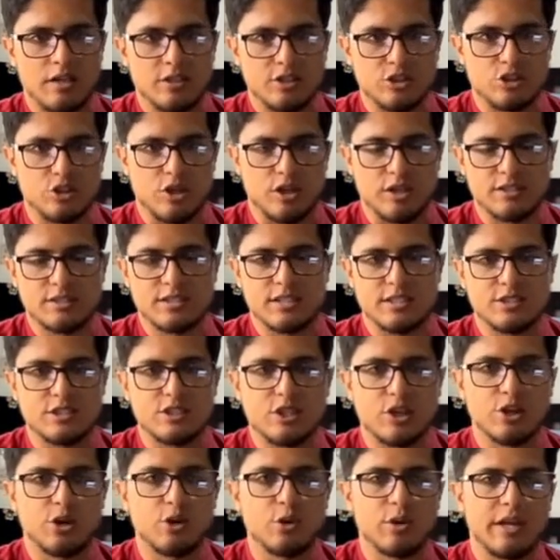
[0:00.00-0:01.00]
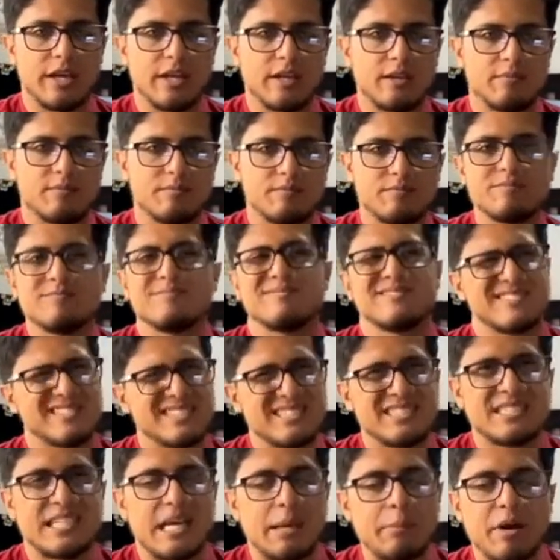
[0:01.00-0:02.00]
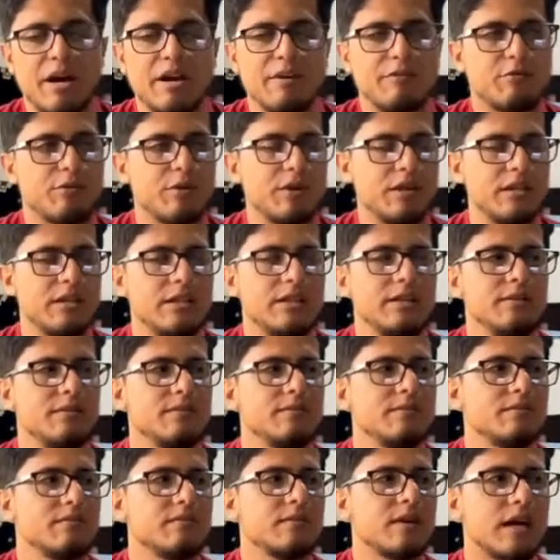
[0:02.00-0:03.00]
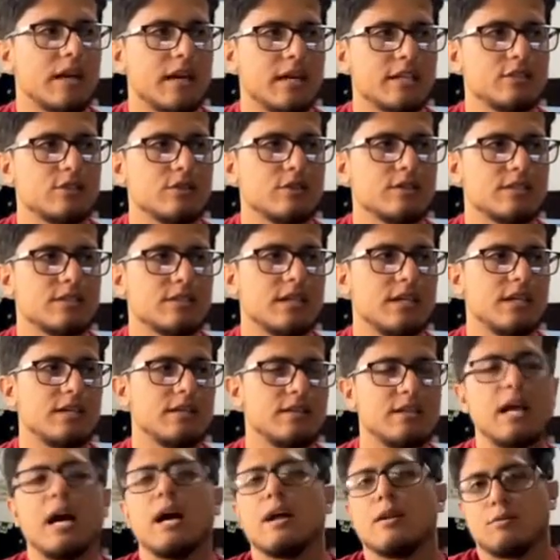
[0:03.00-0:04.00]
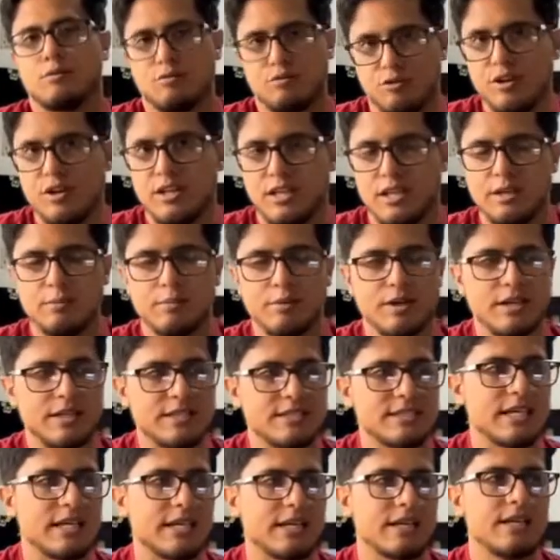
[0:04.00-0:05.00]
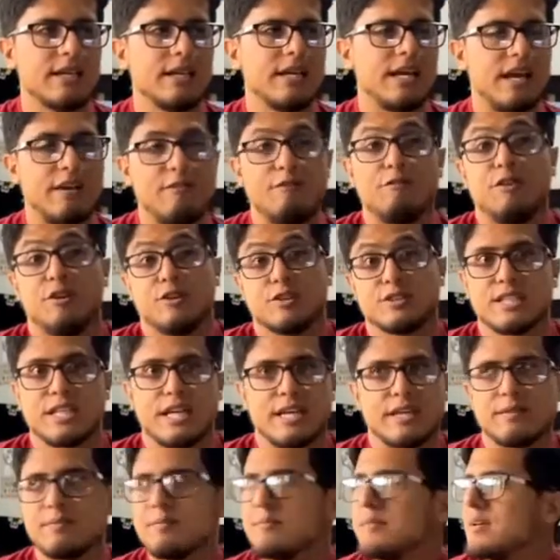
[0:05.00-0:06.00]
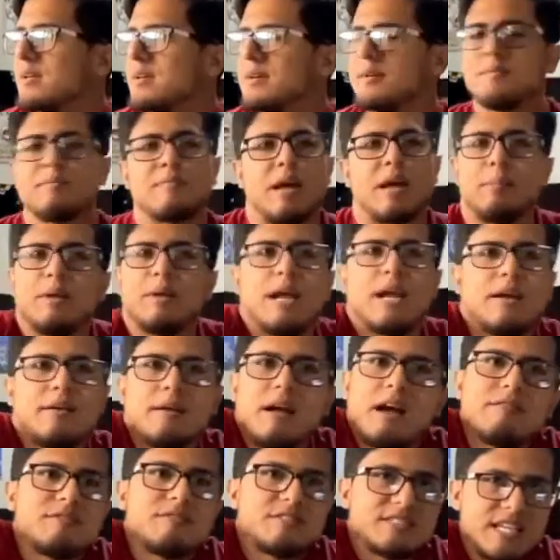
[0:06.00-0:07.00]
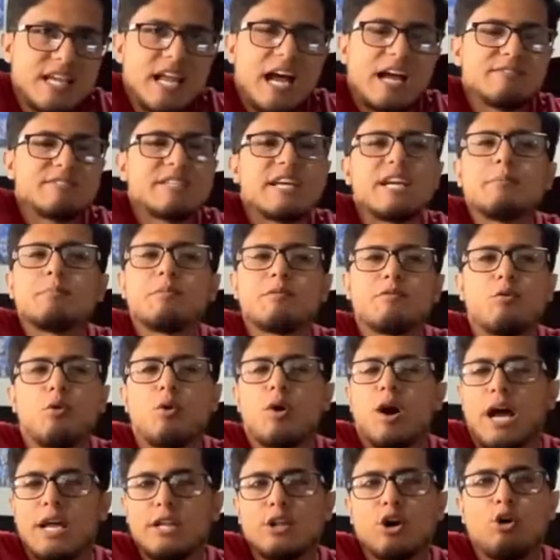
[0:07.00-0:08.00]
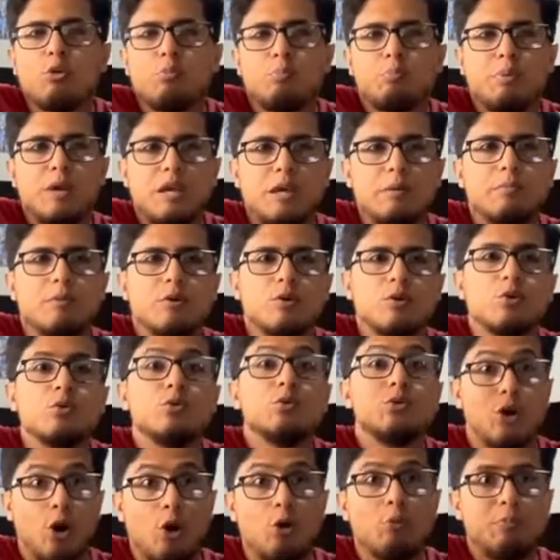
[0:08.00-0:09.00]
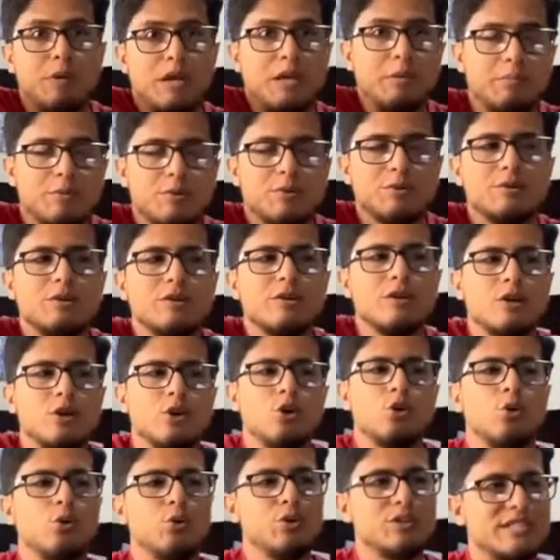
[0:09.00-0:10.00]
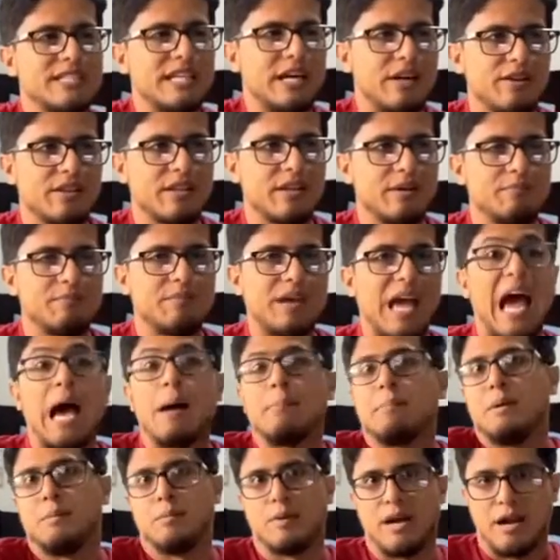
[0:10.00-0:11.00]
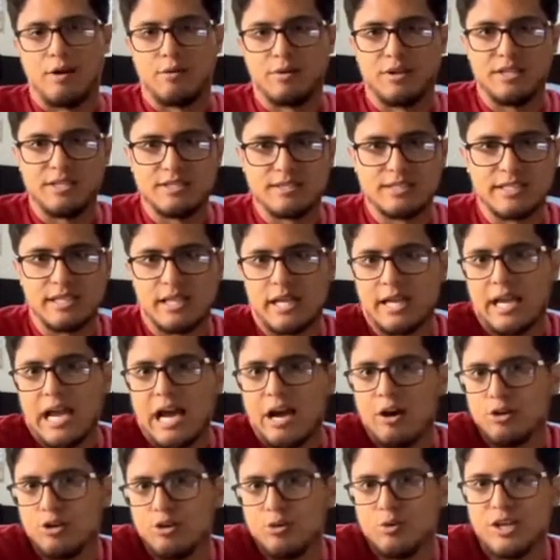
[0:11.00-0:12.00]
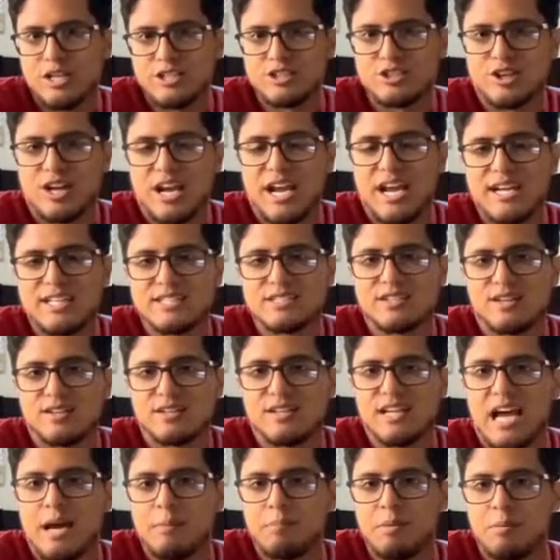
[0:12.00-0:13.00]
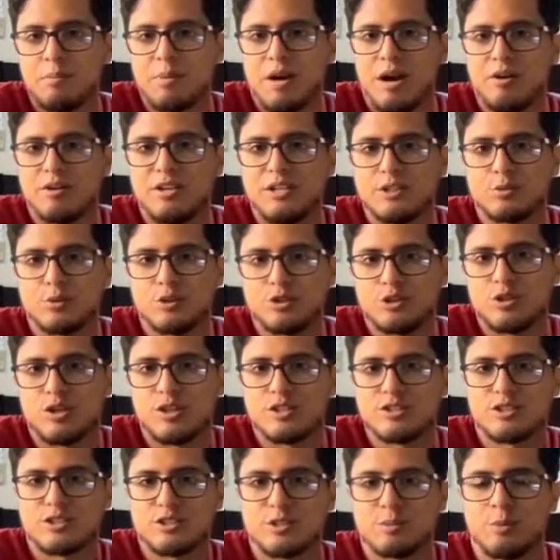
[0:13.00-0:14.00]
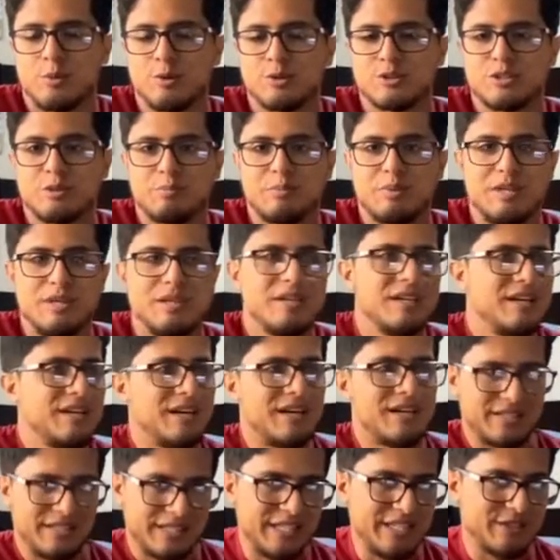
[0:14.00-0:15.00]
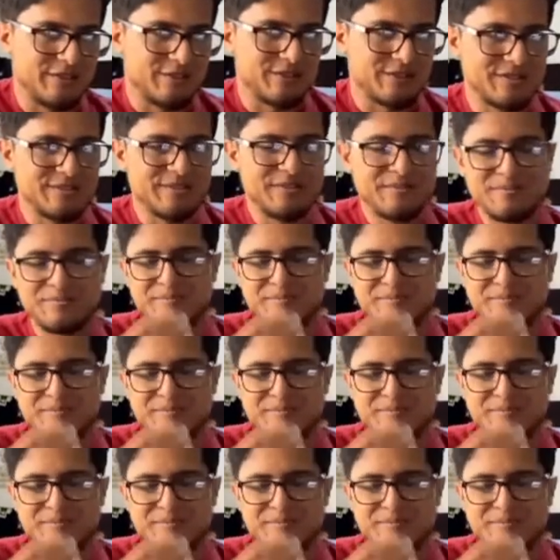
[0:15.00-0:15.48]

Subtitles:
drugs can circulate semi-freely. I guess you could say not freely, but it's like it feels like. I mean, I've said it before. I know people who sell them happy brownies, and like, how do you get your hands on happy brownies when drugs are supposed to be illegal?